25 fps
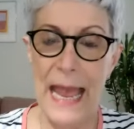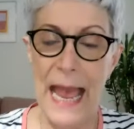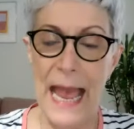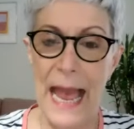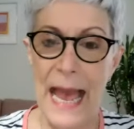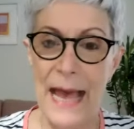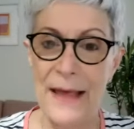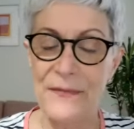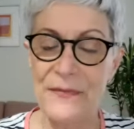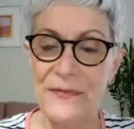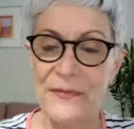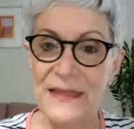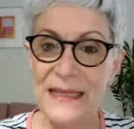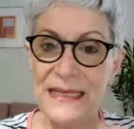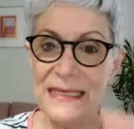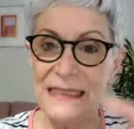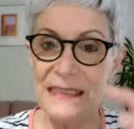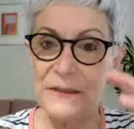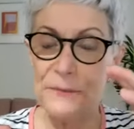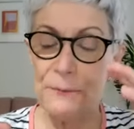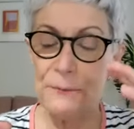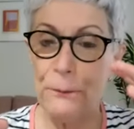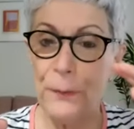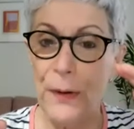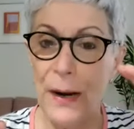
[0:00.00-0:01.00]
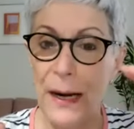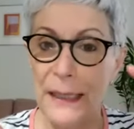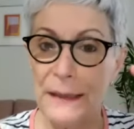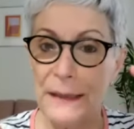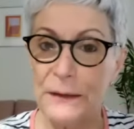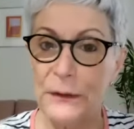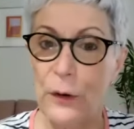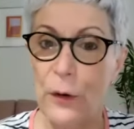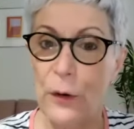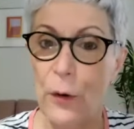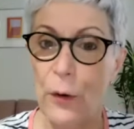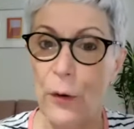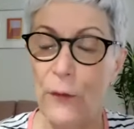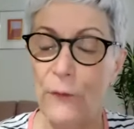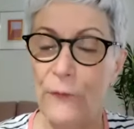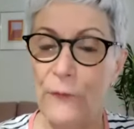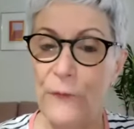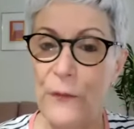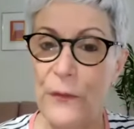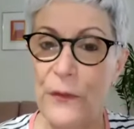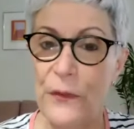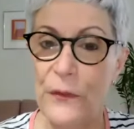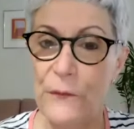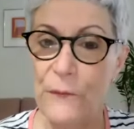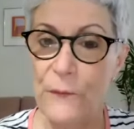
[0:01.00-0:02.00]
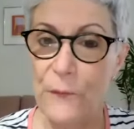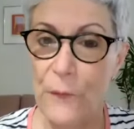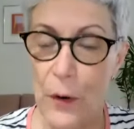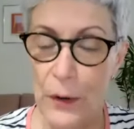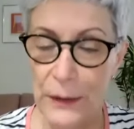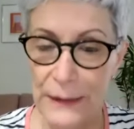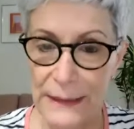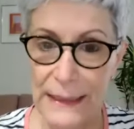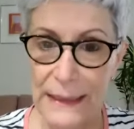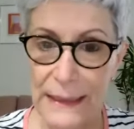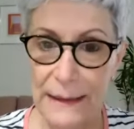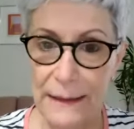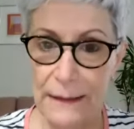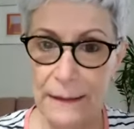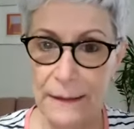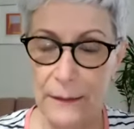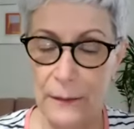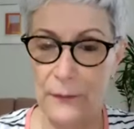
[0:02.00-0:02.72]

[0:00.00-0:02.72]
And this part of the body,